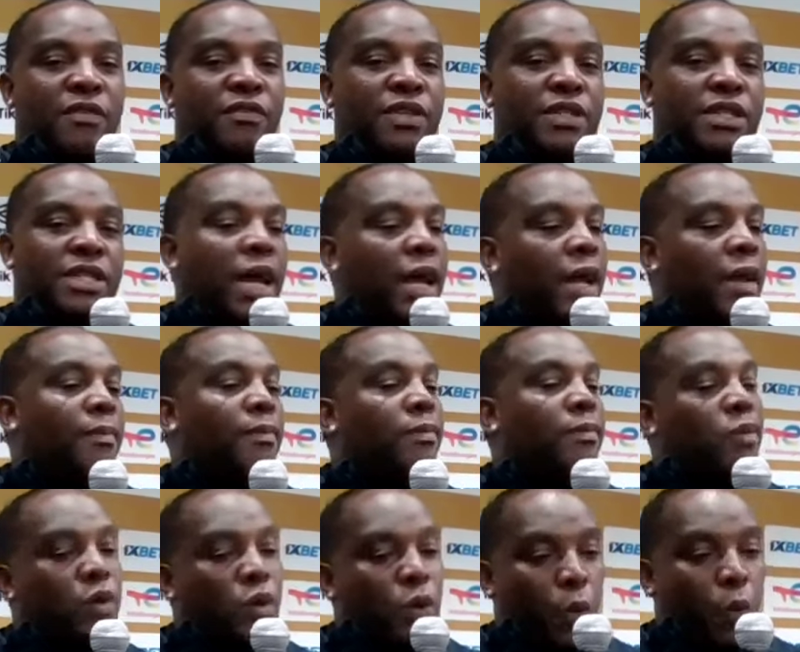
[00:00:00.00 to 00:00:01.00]
every
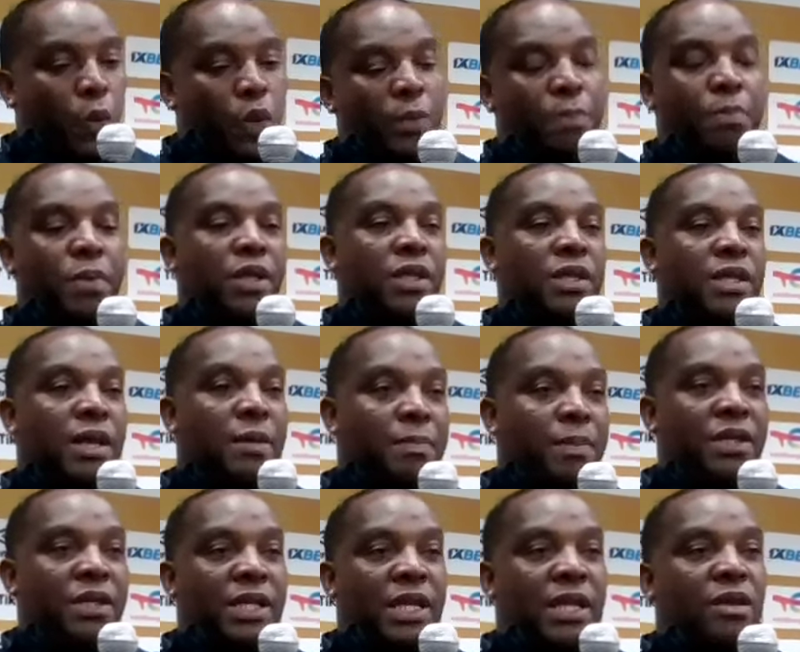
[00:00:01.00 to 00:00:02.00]
time we build
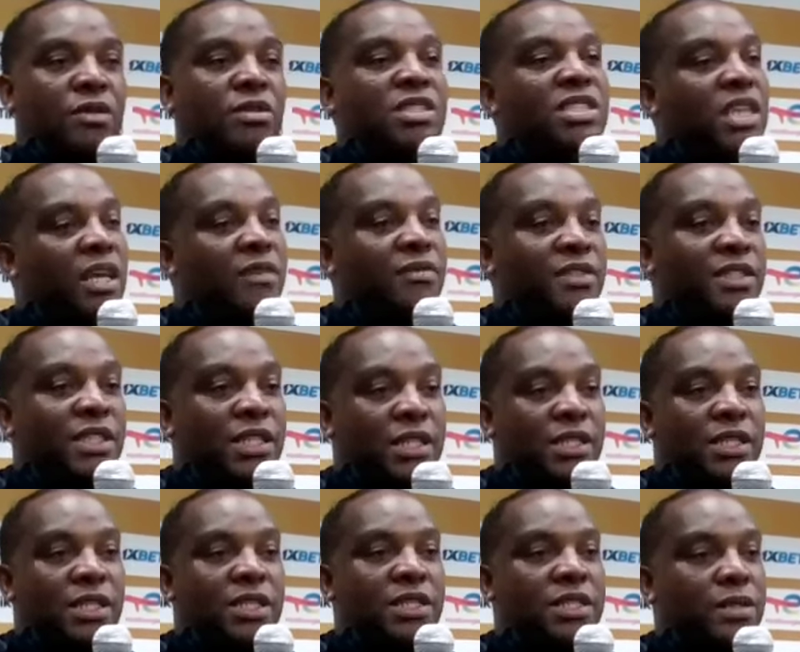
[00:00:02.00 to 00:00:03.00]
up and get ourselves
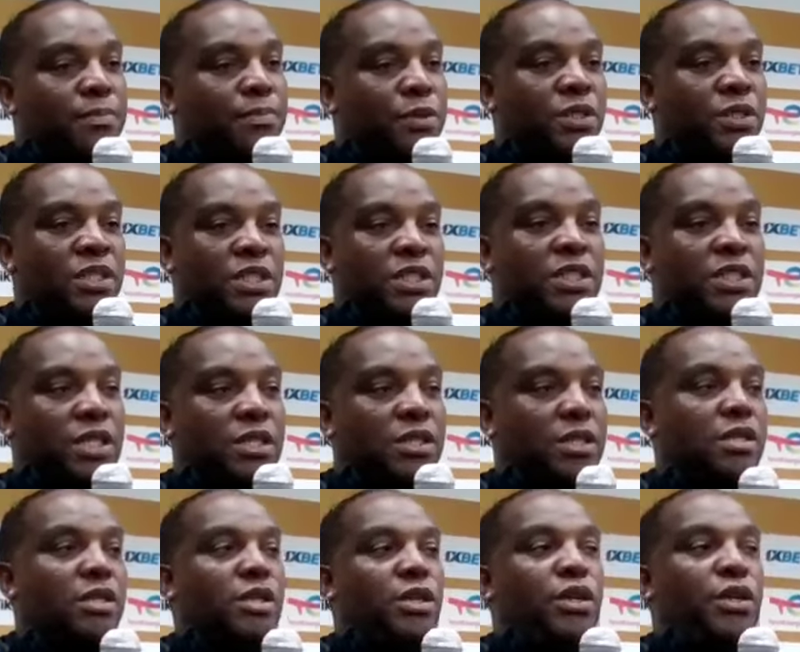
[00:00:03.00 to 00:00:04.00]
in a decent
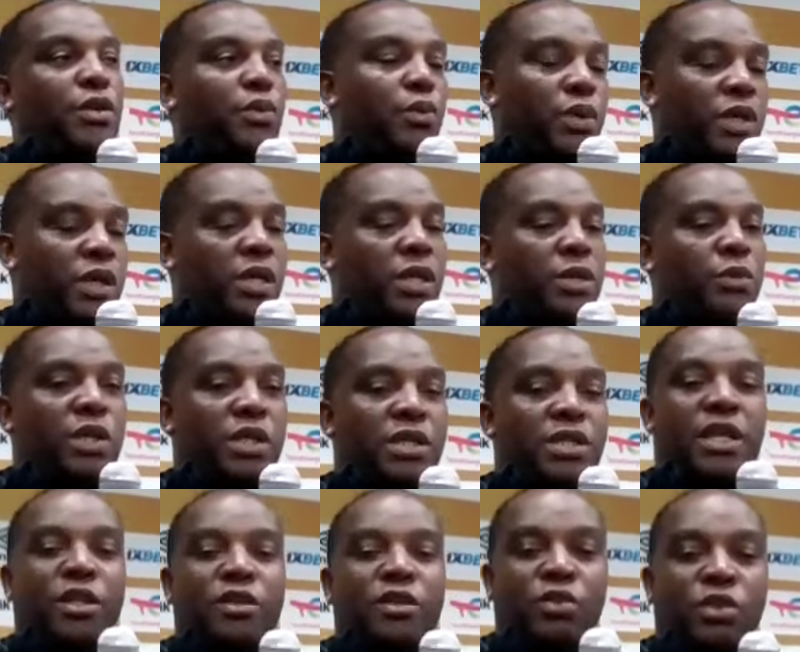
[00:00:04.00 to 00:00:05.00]
position, we, we
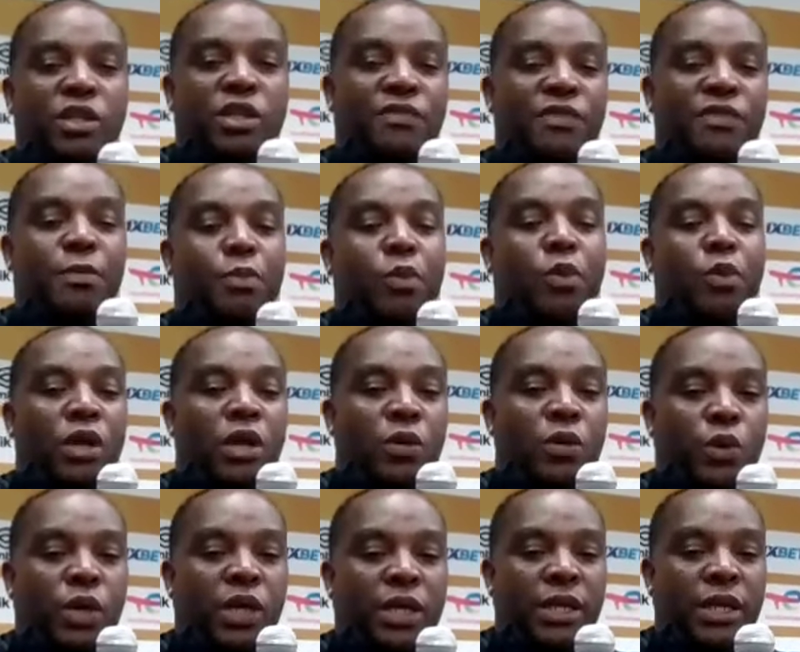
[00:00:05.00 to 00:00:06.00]
tend to give the
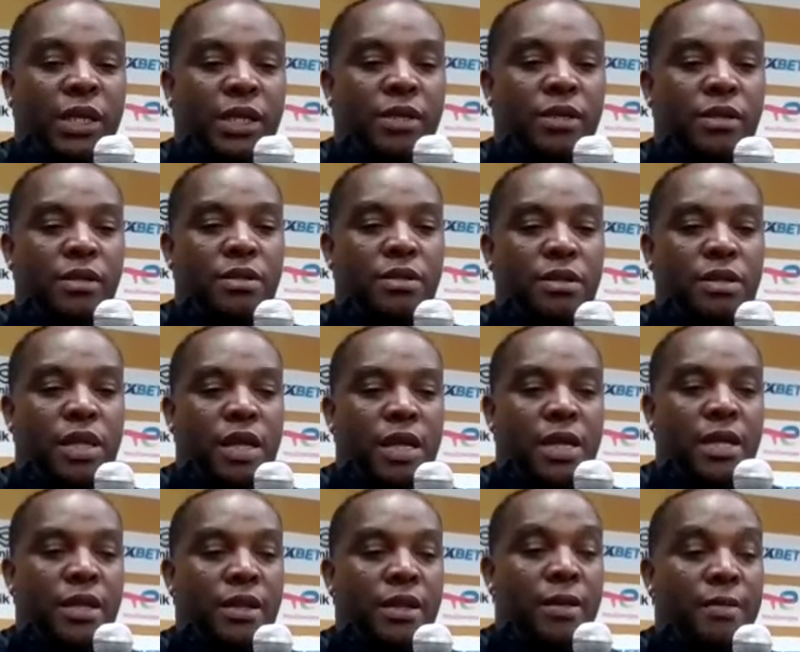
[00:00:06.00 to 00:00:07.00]
ball away and
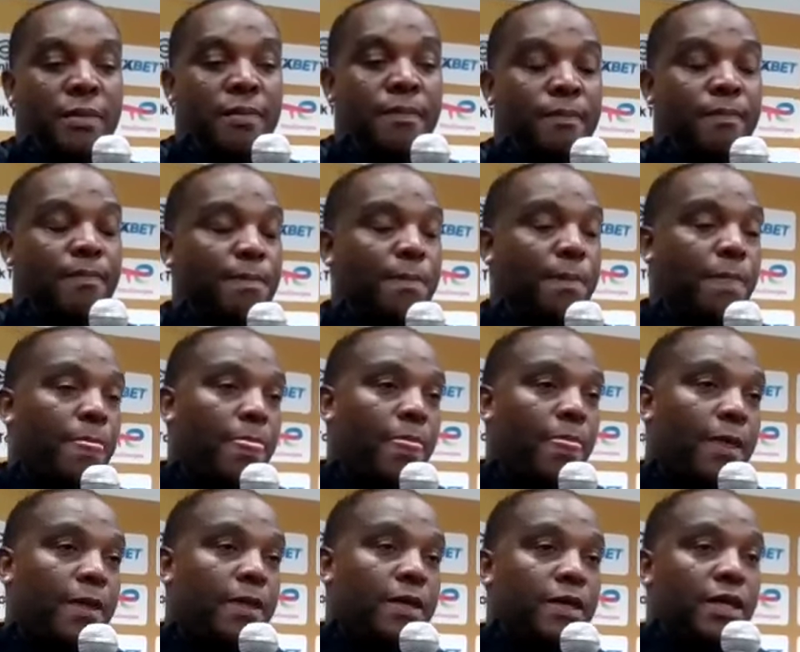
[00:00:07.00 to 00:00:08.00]
and um,
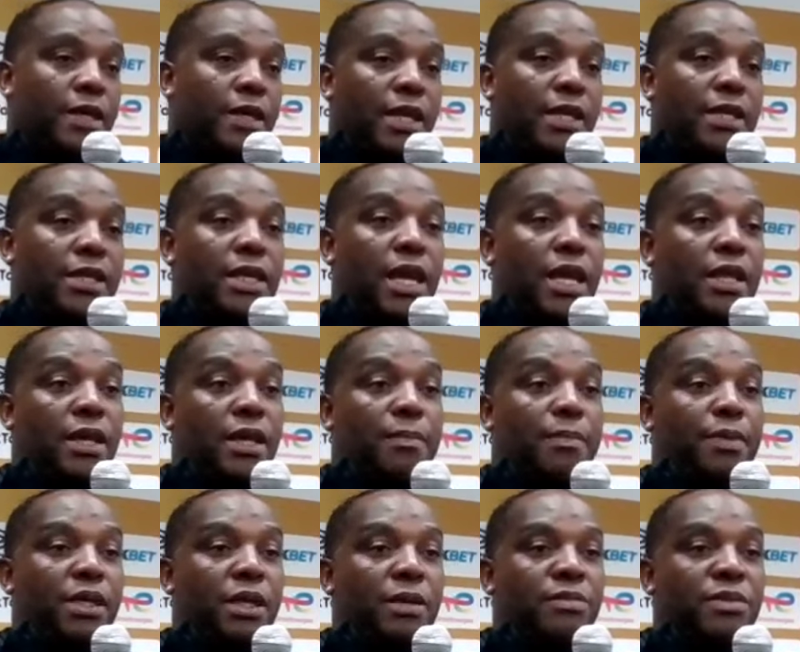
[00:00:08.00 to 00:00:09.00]
and yeah,
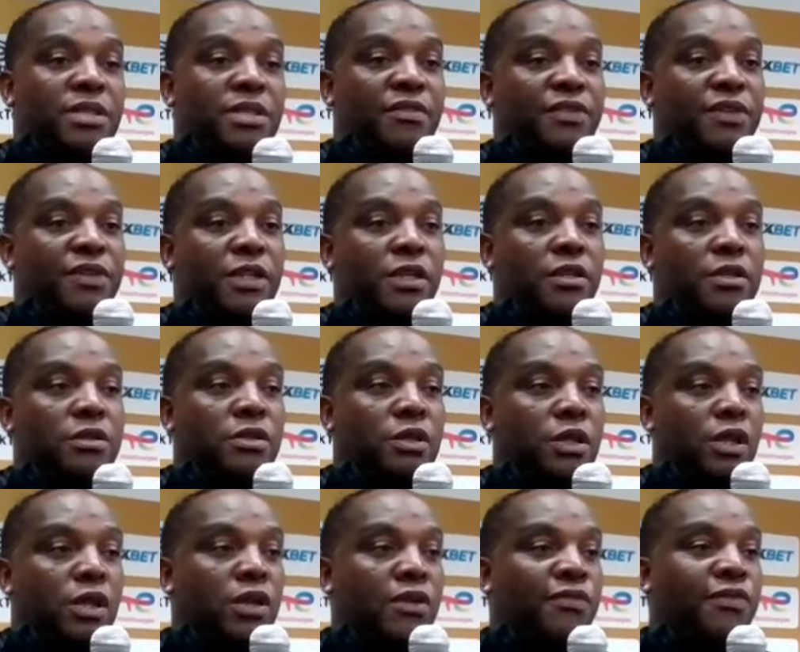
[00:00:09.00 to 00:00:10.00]
that becomes difficult,
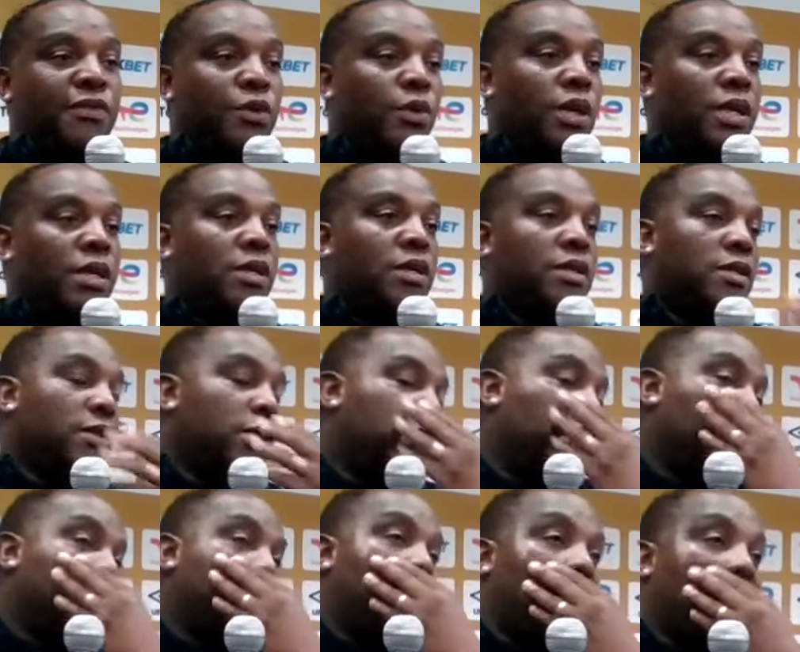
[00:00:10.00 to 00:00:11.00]
you know, if you want to
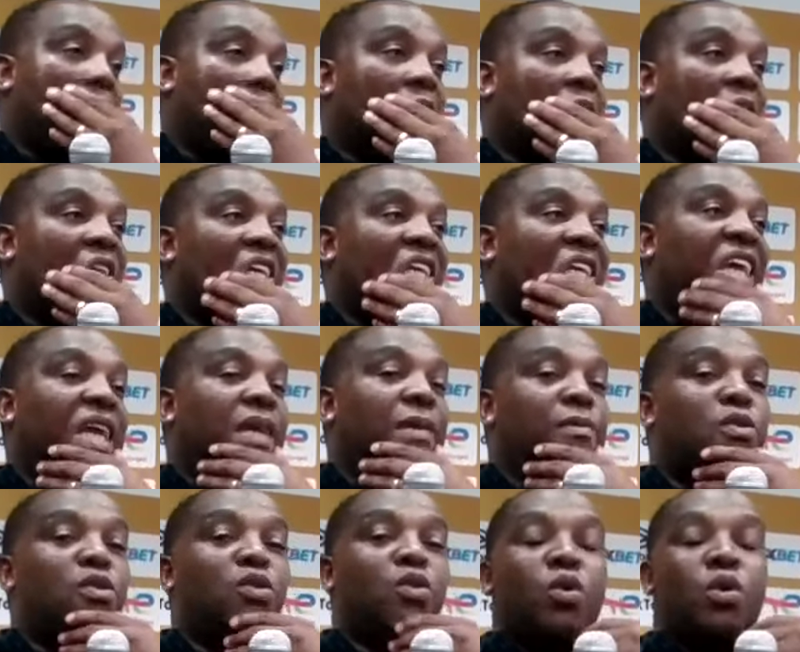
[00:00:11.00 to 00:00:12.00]
get back into the
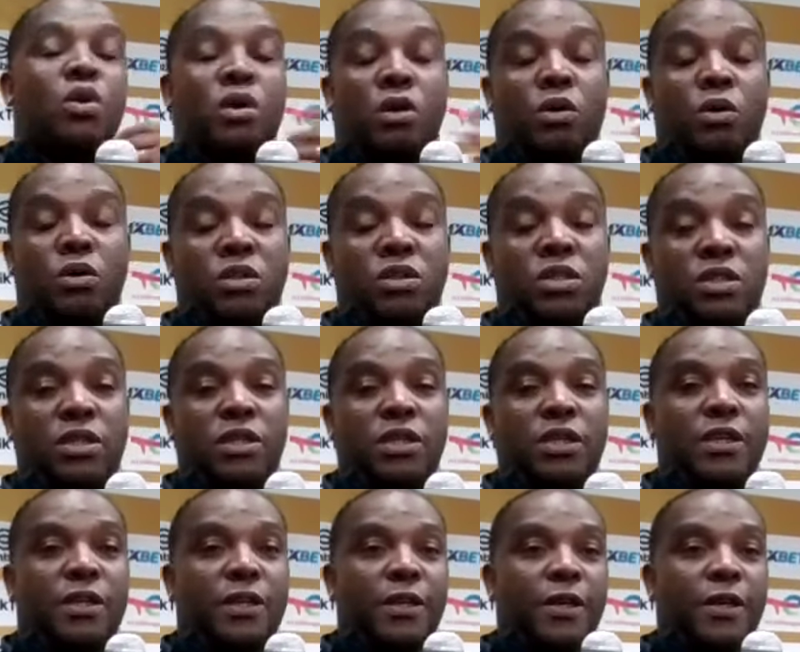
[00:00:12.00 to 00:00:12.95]
game, score goals.